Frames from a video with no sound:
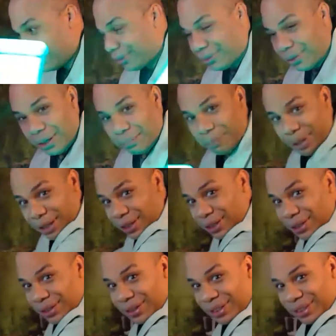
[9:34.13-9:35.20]
or I
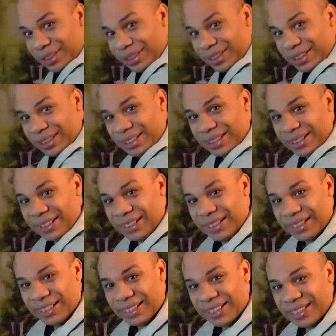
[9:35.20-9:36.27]
miss. Okay,
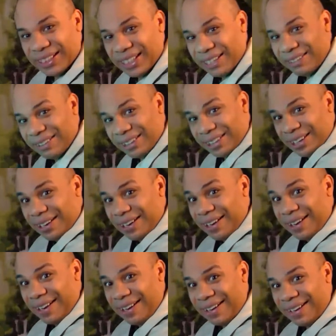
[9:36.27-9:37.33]
like
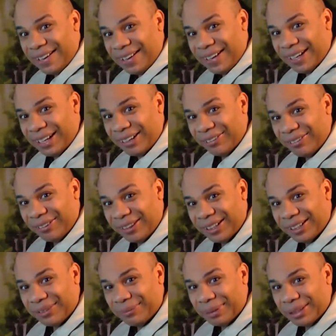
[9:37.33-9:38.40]
and I don't
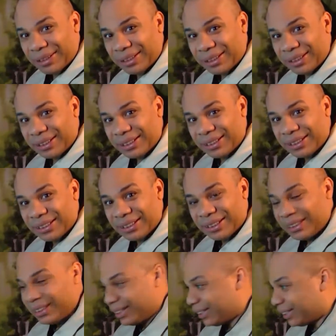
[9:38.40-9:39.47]
think about it. Yeah,
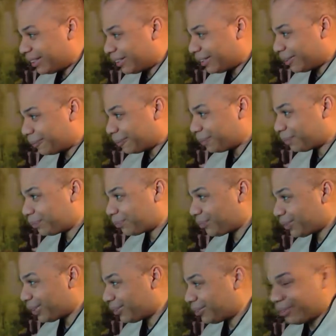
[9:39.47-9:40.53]

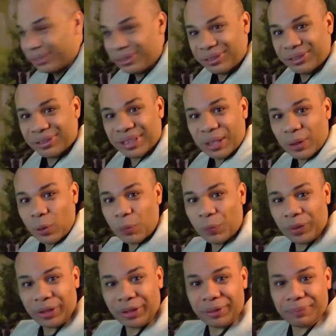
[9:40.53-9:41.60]
like oh no, I
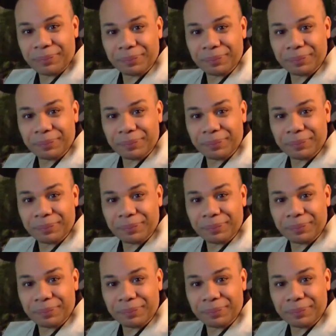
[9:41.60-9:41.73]
open up.